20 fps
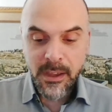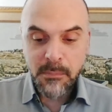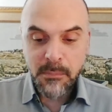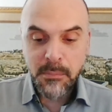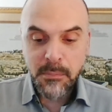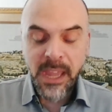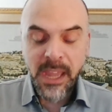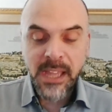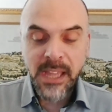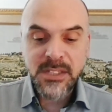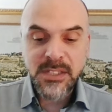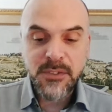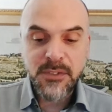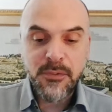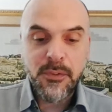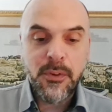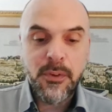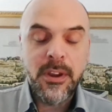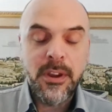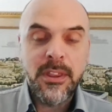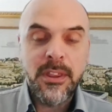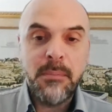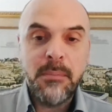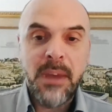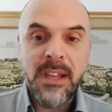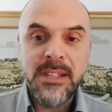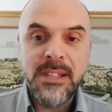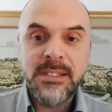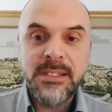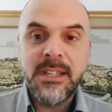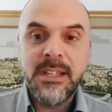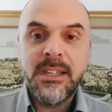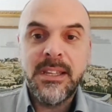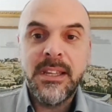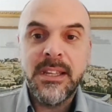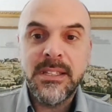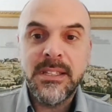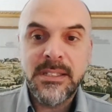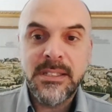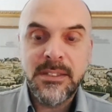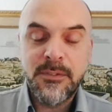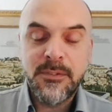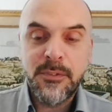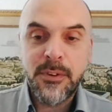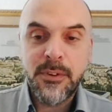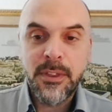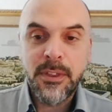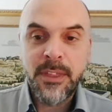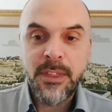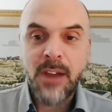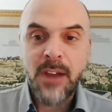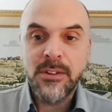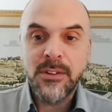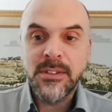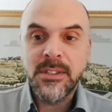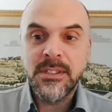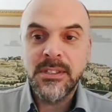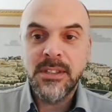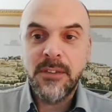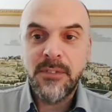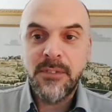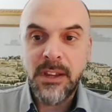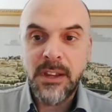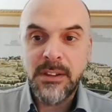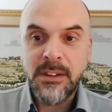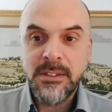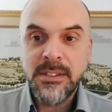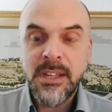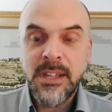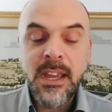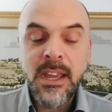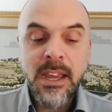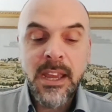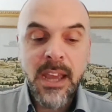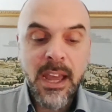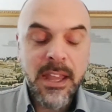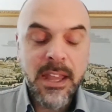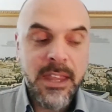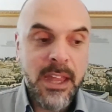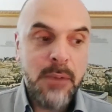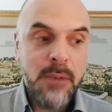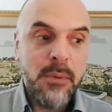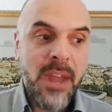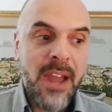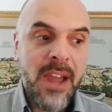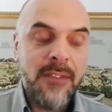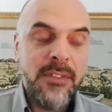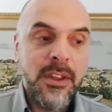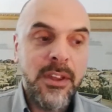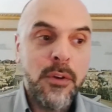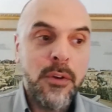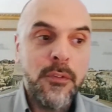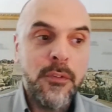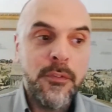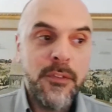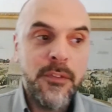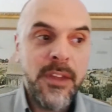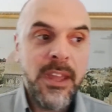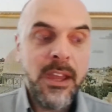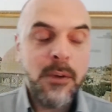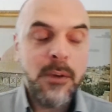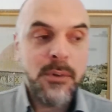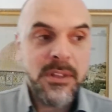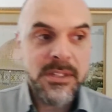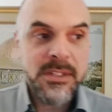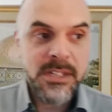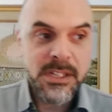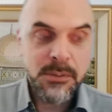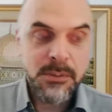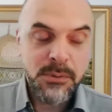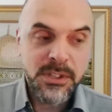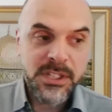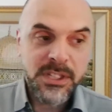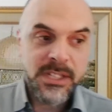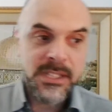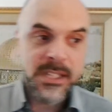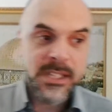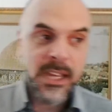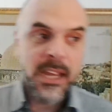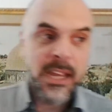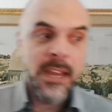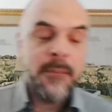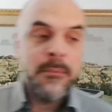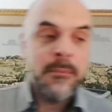base for the Palestinians for thousands of years. And then we have the kufiyya, which is a